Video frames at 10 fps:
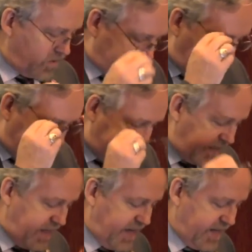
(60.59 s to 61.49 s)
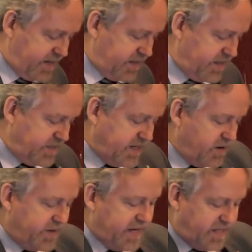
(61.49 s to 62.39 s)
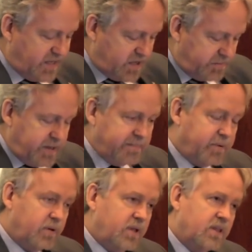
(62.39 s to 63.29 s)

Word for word: stopping and interrogating young people.